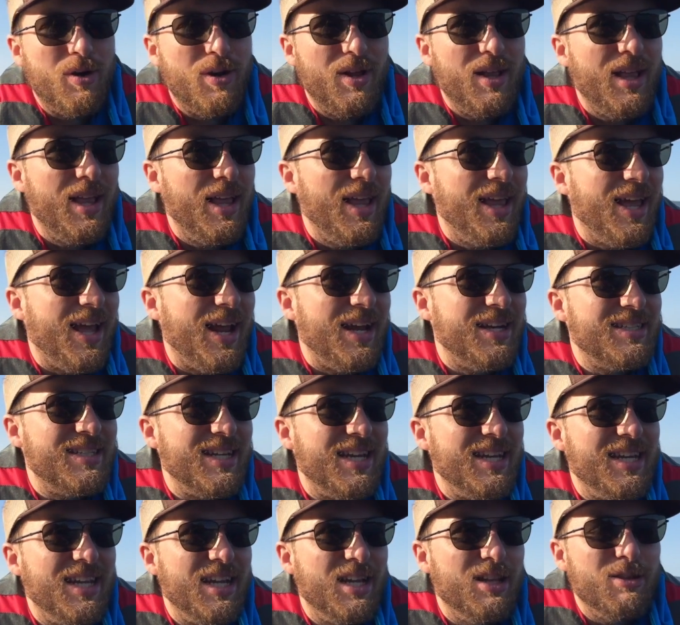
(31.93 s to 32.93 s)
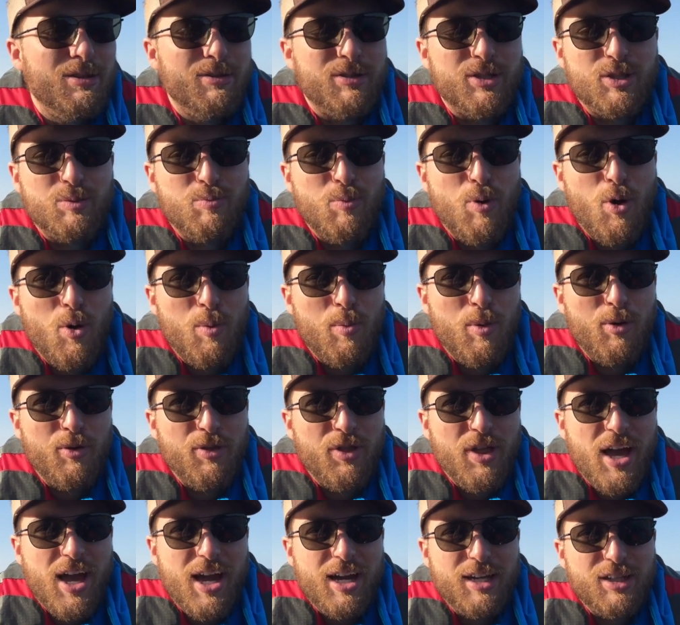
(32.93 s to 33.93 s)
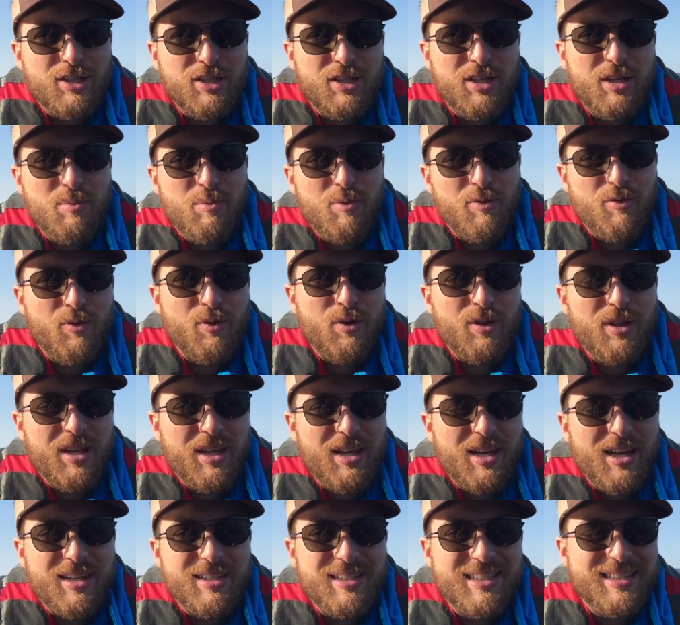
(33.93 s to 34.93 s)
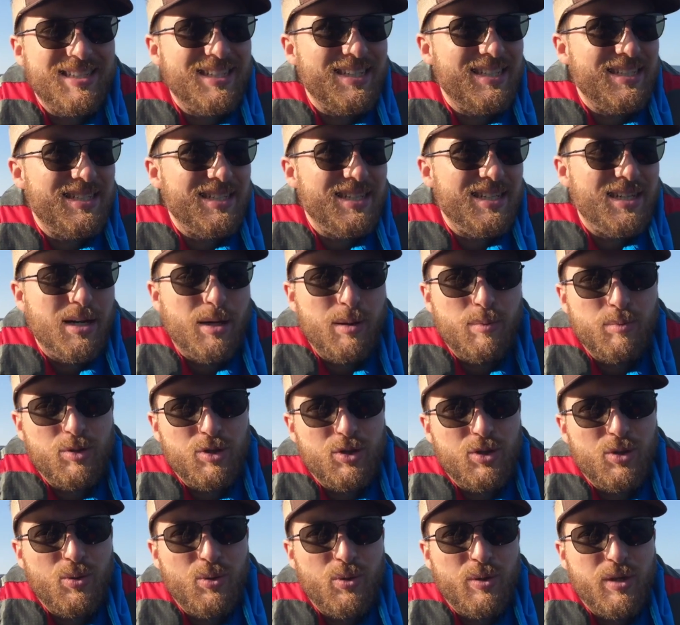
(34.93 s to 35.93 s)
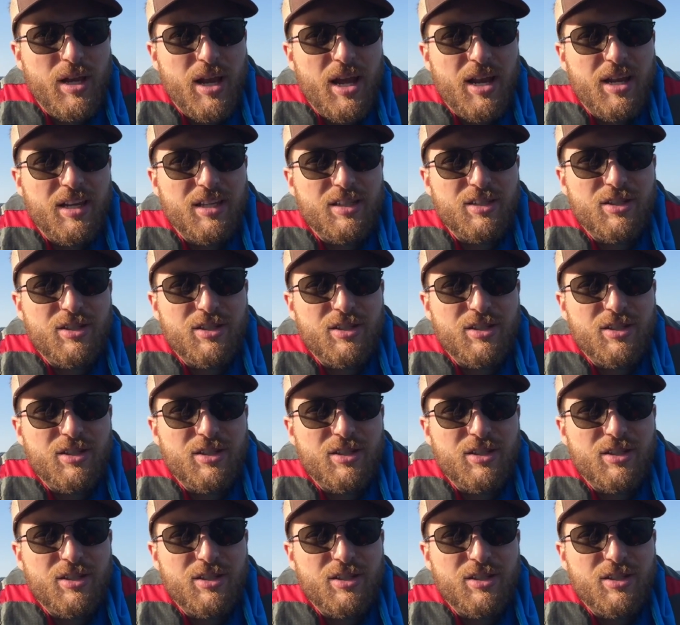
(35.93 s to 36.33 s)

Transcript: And I decided to get a little smallmouth action in before the season comes to an end.